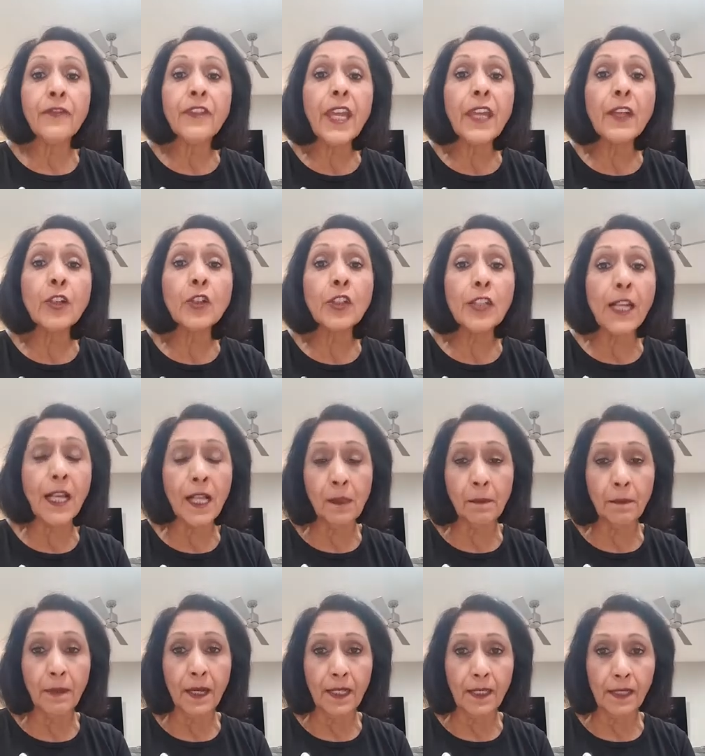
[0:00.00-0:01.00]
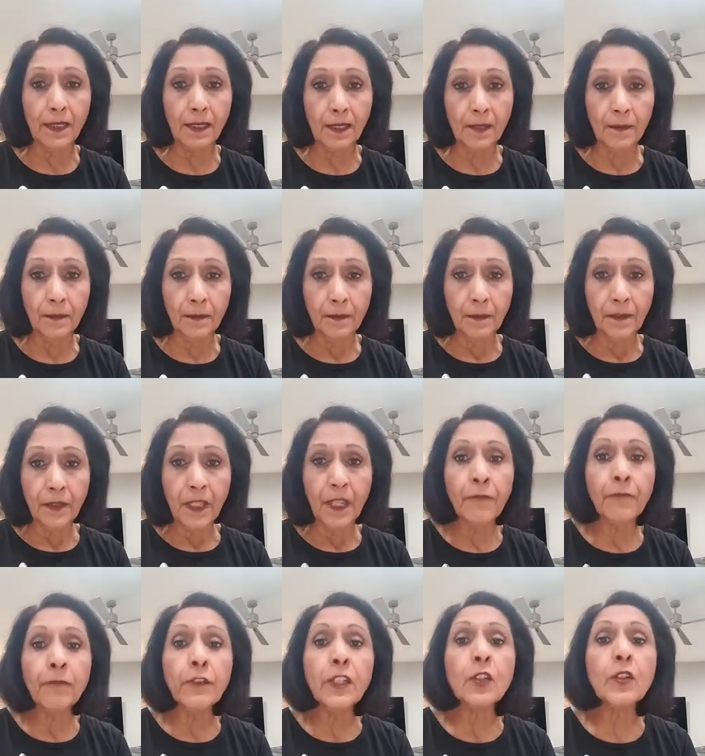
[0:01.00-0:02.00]
they could help us,
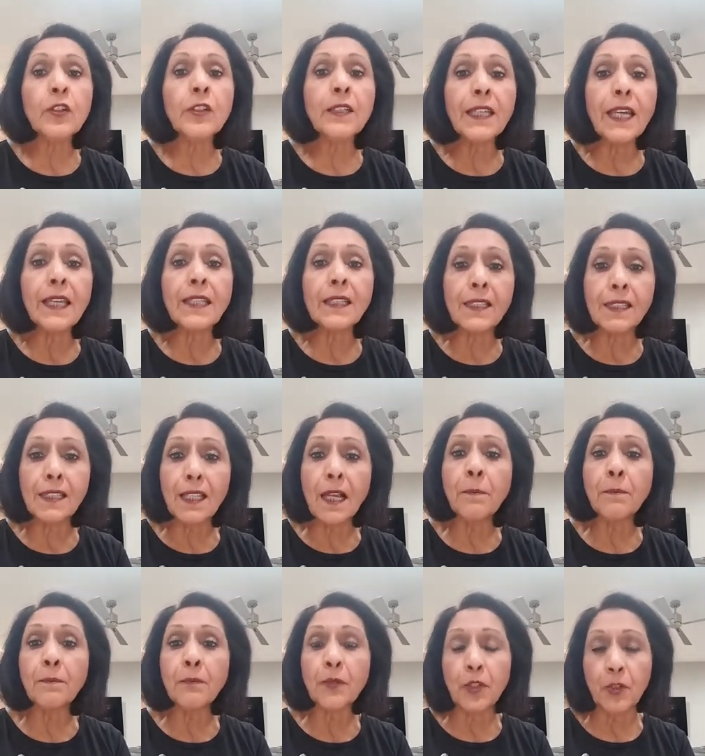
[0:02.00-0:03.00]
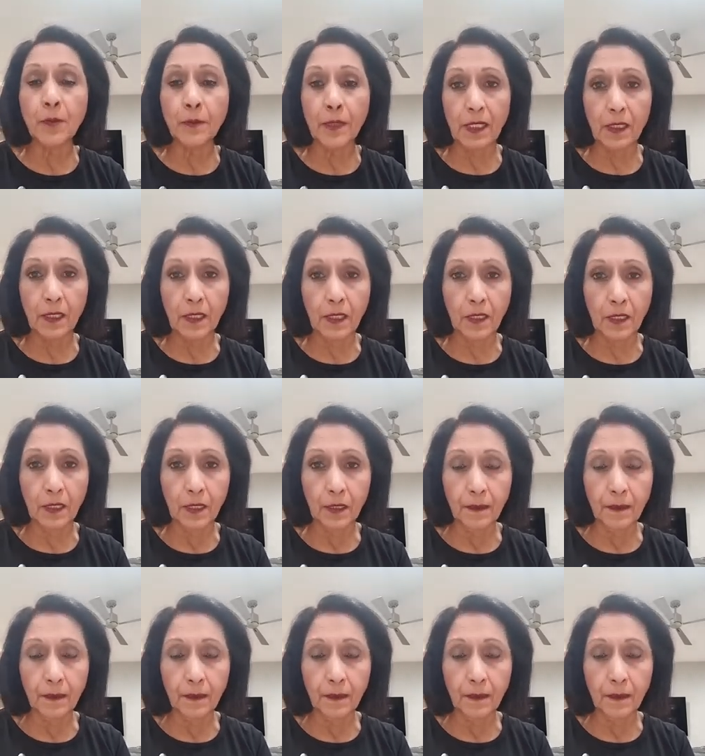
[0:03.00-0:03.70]
if we could get some permits.